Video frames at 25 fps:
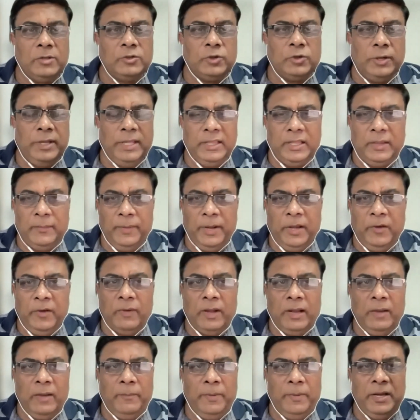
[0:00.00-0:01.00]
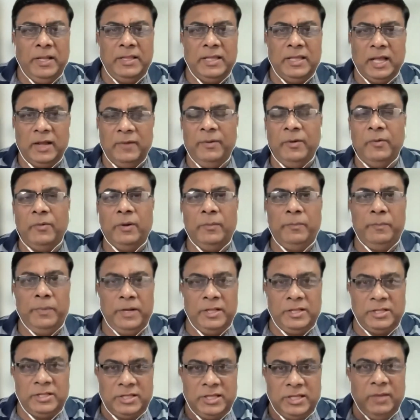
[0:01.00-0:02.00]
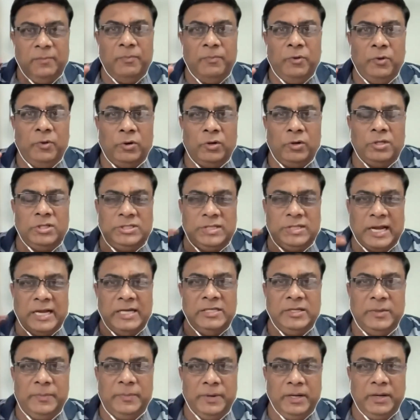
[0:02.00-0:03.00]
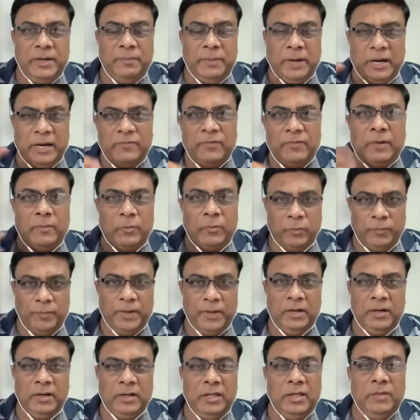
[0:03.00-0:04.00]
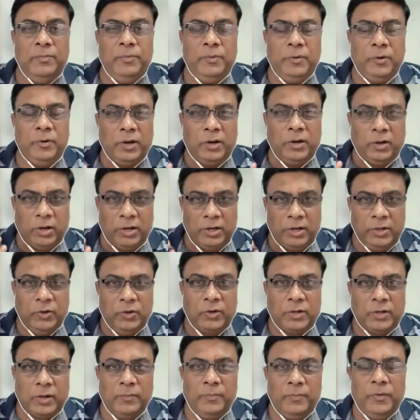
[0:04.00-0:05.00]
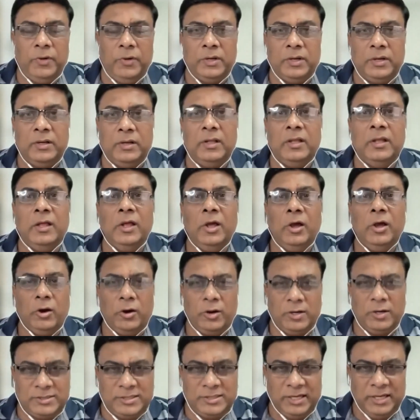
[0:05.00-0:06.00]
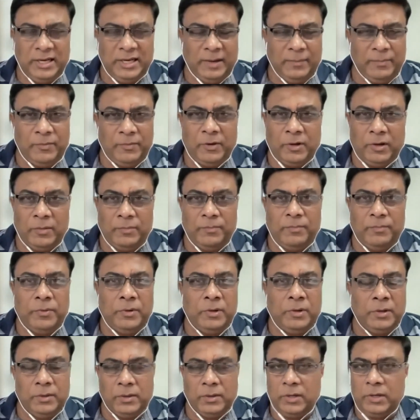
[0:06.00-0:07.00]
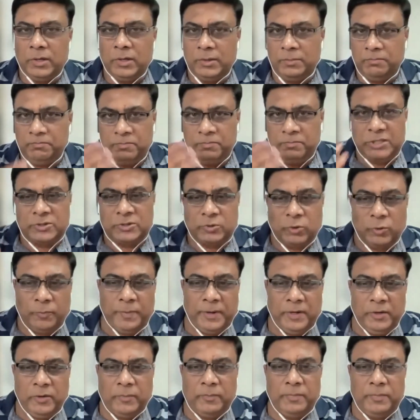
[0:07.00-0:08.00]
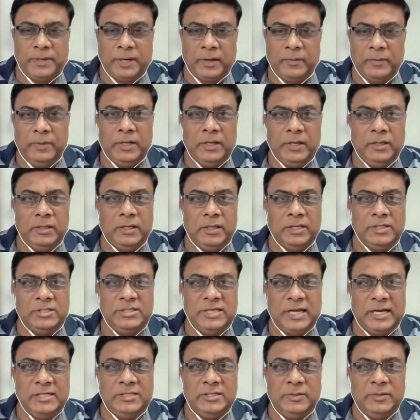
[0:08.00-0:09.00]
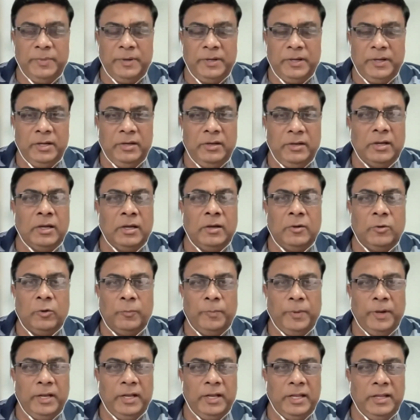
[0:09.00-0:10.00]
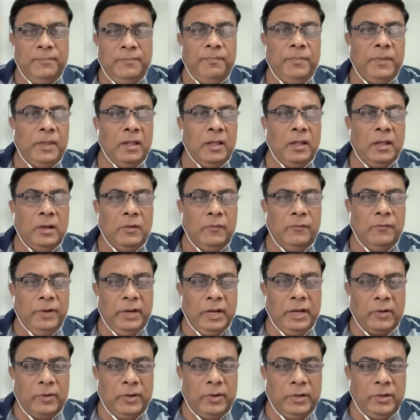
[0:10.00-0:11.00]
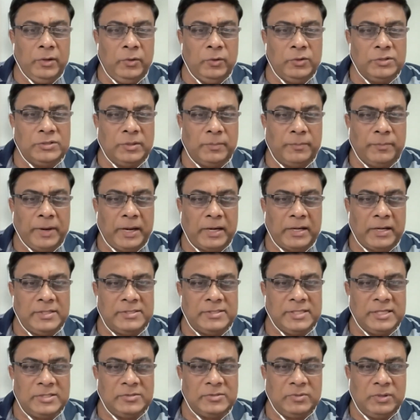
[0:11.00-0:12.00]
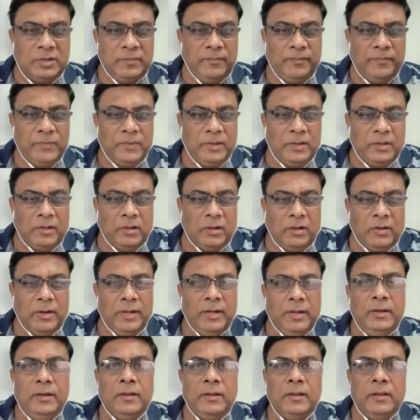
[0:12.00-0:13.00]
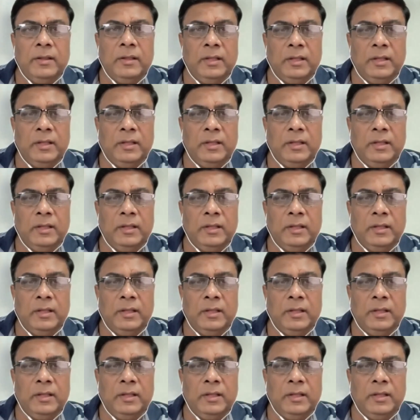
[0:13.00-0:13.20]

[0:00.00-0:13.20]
So in the meanwhile, please, everyone, please keep your ChatGPT platform open. If you are on your computer or say laptop, just open your terminal, ChatGPT OpenAI. We are going to do some practice as well. All right.